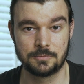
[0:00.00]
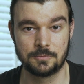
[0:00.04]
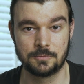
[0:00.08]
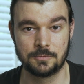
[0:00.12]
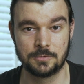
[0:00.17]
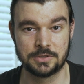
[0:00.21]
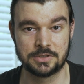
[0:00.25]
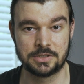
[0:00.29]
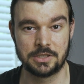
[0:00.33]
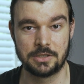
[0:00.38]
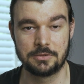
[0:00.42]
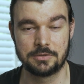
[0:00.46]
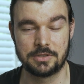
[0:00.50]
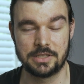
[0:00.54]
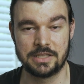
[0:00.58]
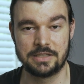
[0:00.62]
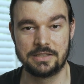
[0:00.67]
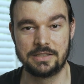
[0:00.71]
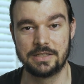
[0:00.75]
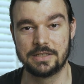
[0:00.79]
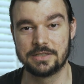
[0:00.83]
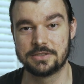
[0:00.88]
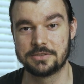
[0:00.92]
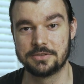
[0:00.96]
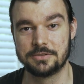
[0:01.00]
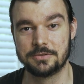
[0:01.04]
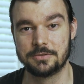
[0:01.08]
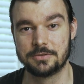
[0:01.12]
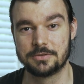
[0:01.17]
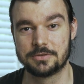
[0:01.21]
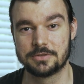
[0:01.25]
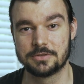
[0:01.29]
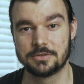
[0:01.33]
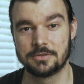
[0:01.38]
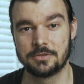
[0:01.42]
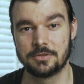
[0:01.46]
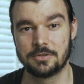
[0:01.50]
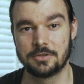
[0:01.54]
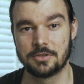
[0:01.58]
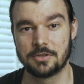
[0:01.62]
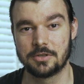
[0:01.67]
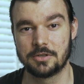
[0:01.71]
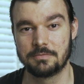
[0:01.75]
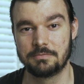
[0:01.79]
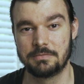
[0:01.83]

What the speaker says: without any issues or